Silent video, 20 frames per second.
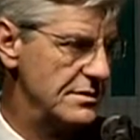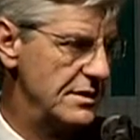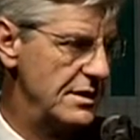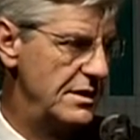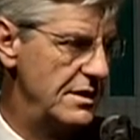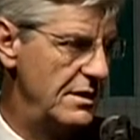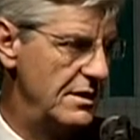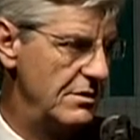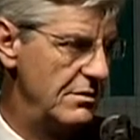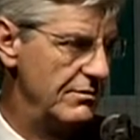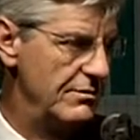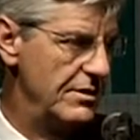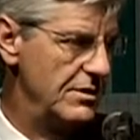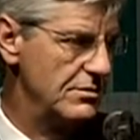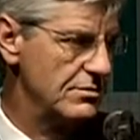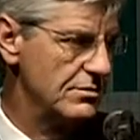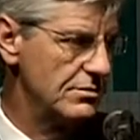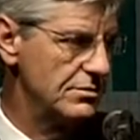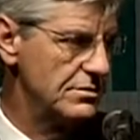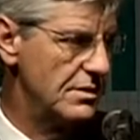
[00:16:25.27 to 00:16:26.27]
and
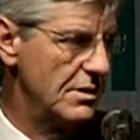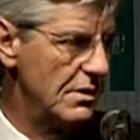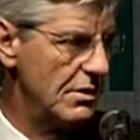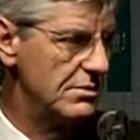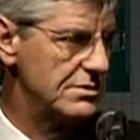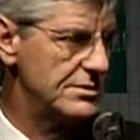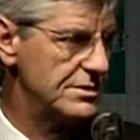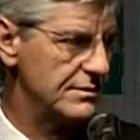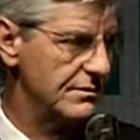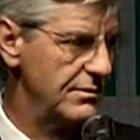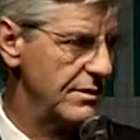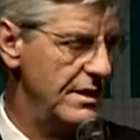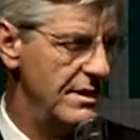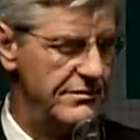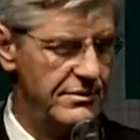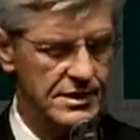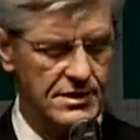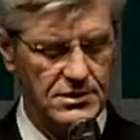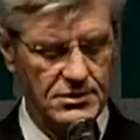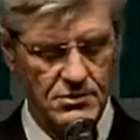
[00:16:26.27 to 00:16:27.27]
individual cost of
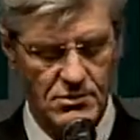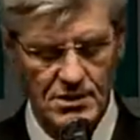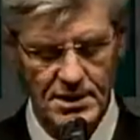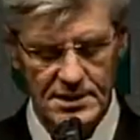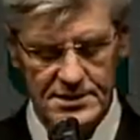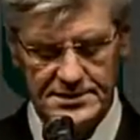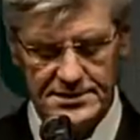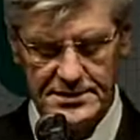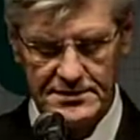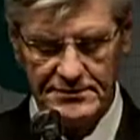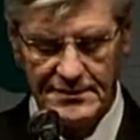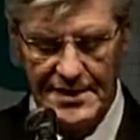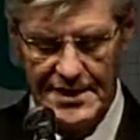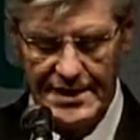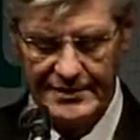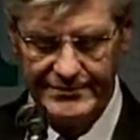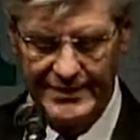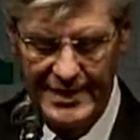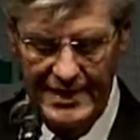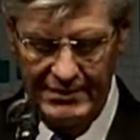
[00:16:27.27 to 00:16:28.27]
living and quality of
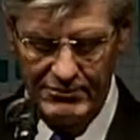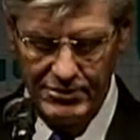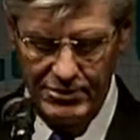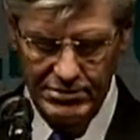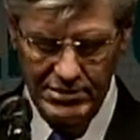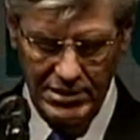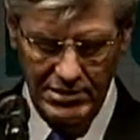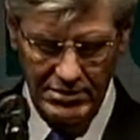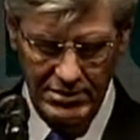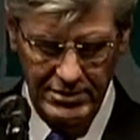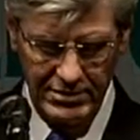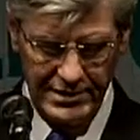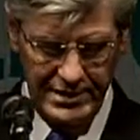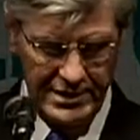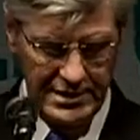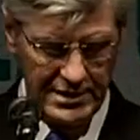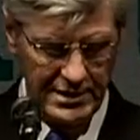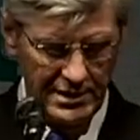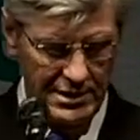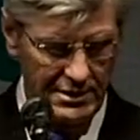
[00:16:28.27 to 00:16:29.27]
life. I won't go on
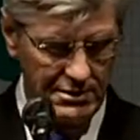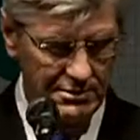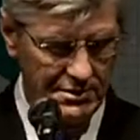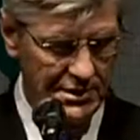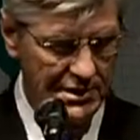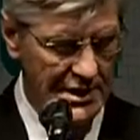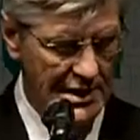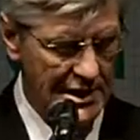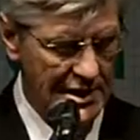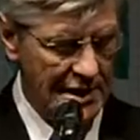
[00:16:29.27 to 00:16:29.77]
any longer.